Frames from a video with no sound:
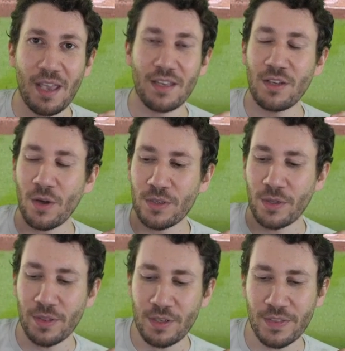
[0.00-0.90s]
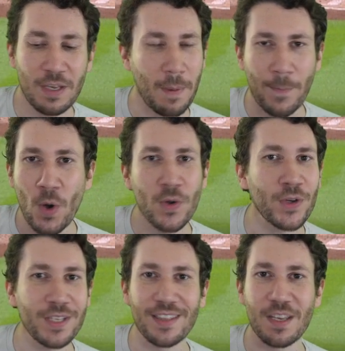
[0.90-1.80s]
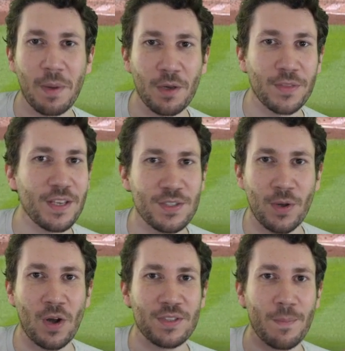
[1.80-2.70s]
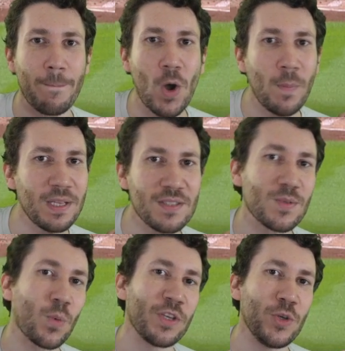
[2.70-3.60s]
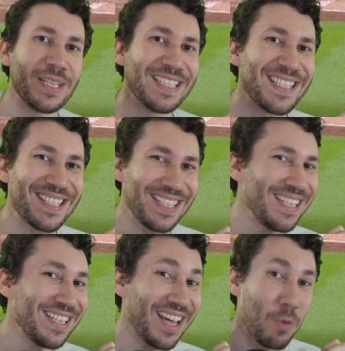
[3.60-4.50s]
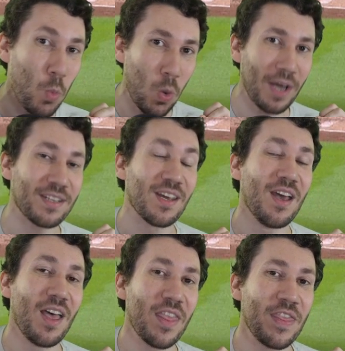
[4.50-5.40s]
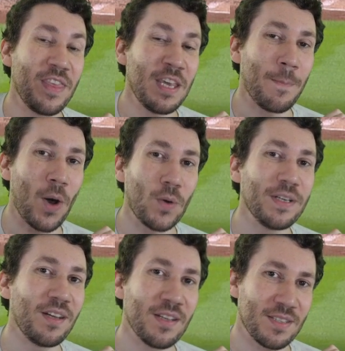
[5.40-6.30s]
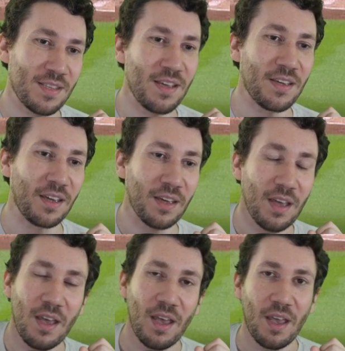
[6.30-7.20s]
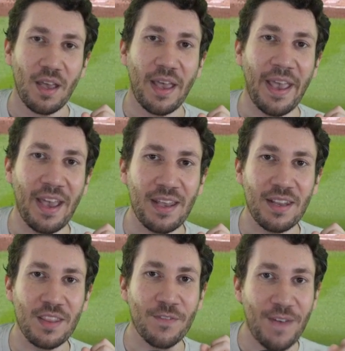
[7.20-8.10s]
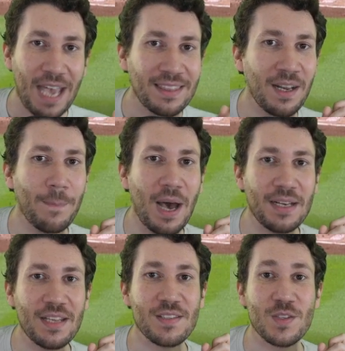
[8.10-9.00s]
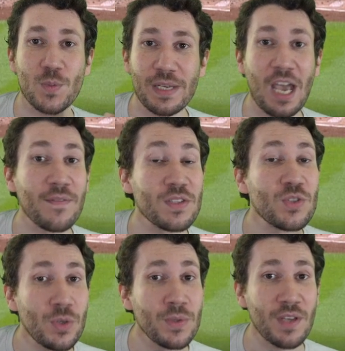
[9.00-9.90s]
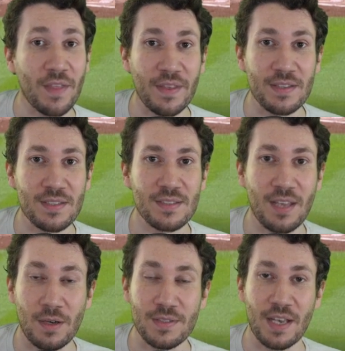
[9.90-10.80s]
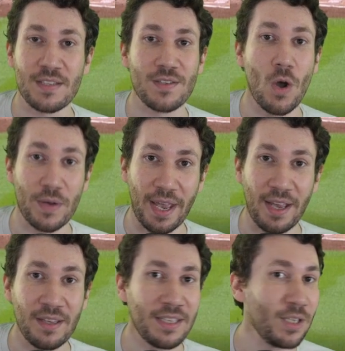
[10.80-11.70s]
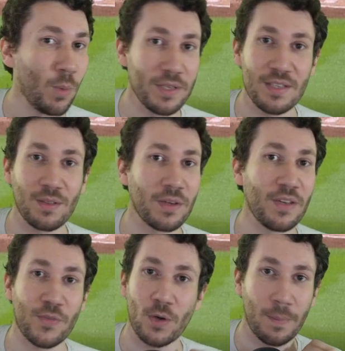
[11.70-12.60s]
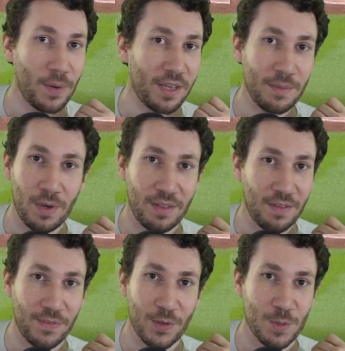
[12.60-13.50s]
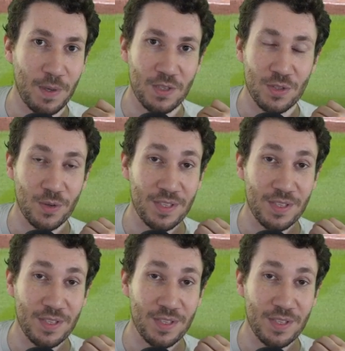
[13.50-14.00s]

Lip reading: You know, you think about poker, you think about other things. There are moments where you can see what the opponent is thinking. And the fact that Ibañez is swinging out of his shoes on this tells us, okay, he wasn't looking for a breaking ball in the first pitch or